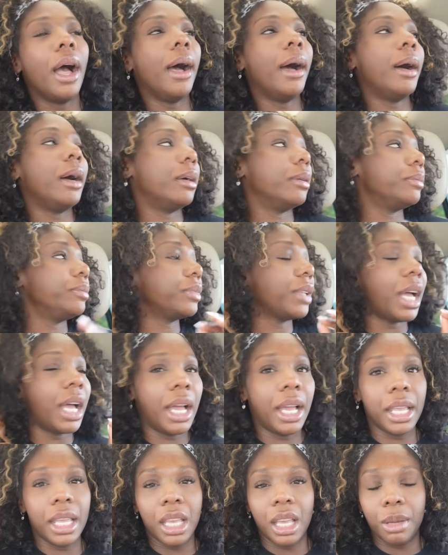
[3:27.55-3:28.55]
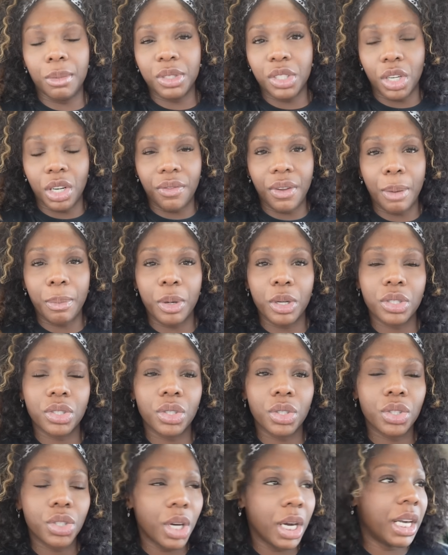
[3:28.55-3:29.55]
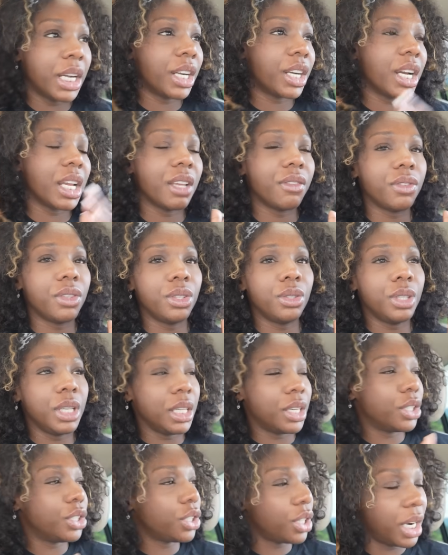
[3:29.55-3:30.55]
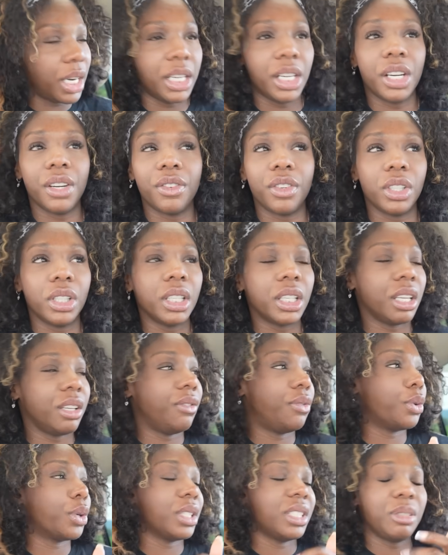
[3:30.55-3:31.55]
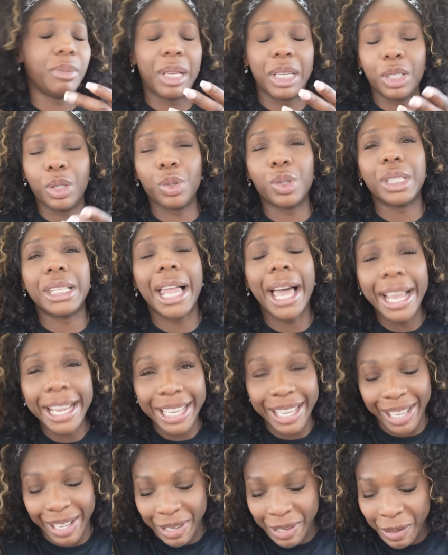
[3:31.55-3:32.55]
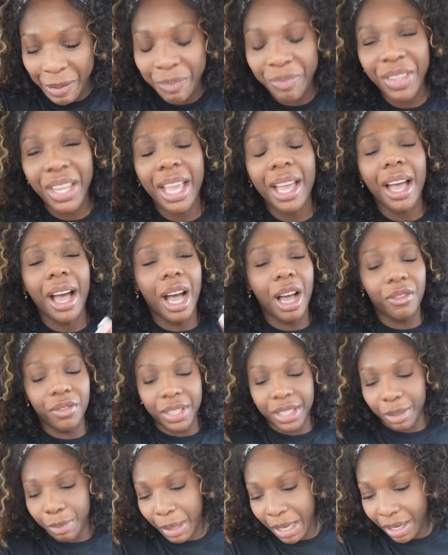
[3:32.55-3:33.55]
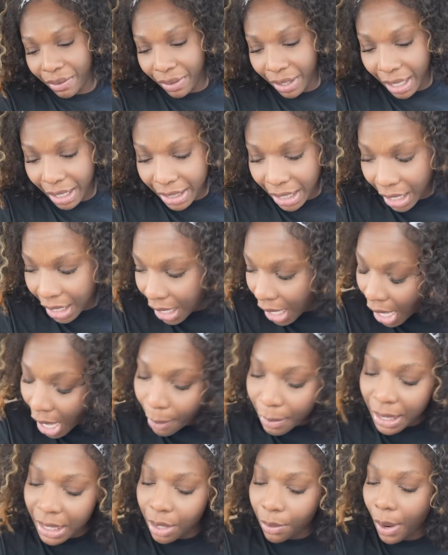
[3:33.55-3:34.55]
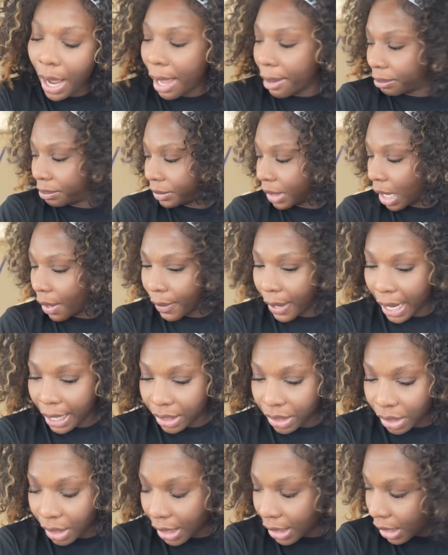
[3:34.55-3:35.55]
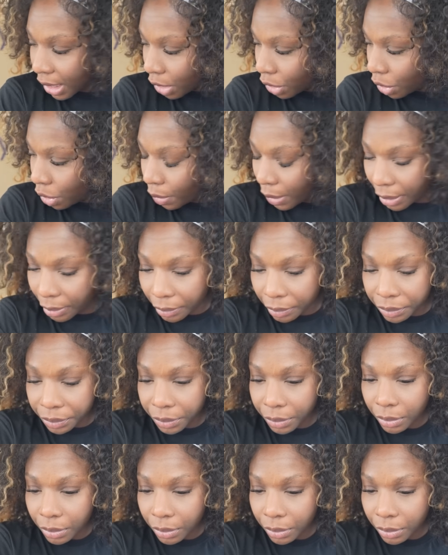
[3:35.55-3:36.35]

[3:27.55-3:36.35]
I am a certified personal trainer. If you need a trainer, if you're looking for somebody who's like you, visit bodyfordays.com. Anyway, all right, so let's get to it.